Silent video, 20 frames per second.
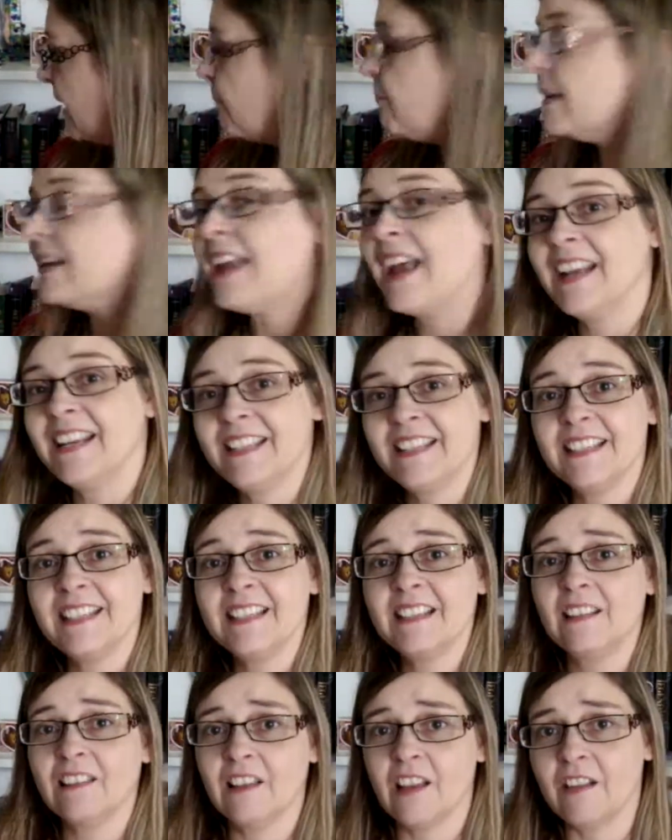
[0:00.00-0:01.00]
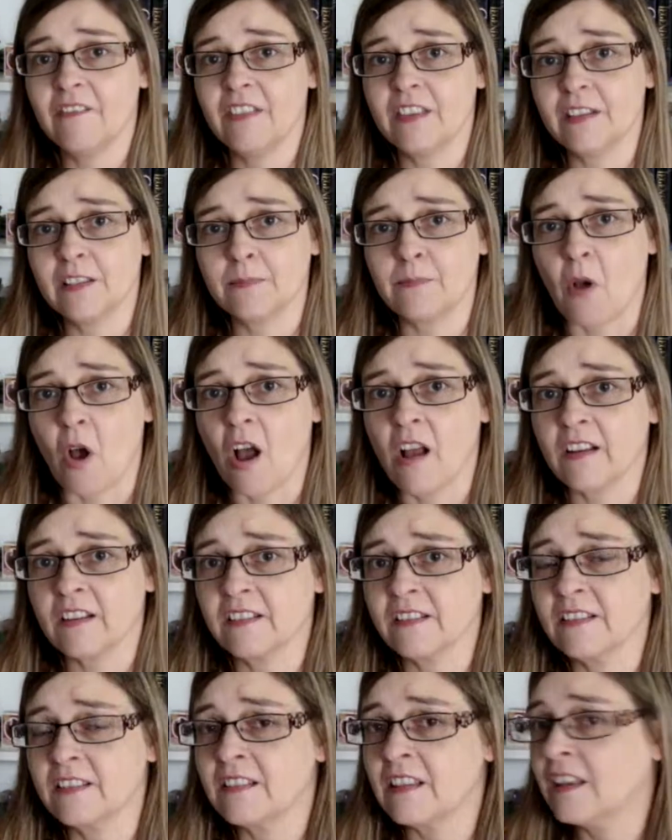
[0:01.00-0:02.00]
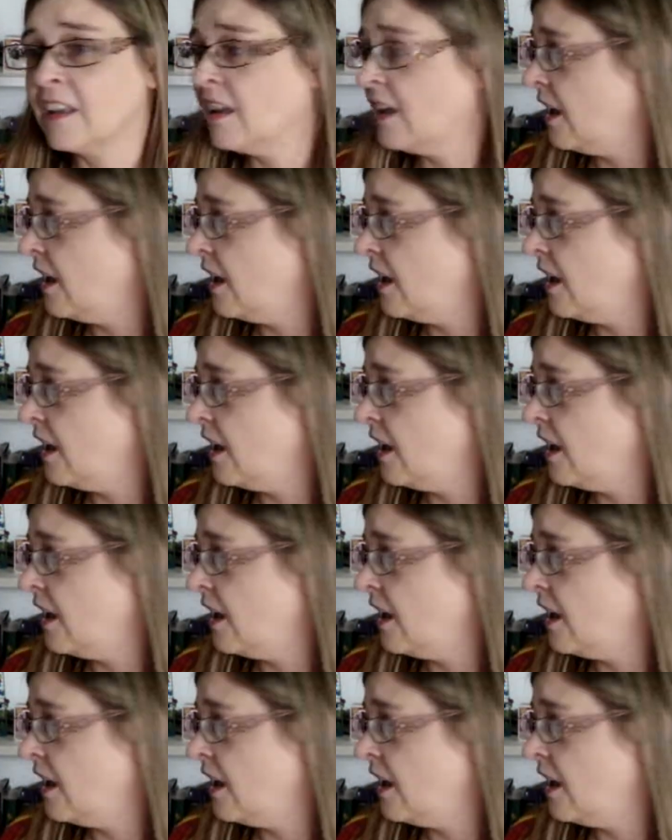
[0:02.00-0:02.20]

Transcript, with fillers: But I did love this box.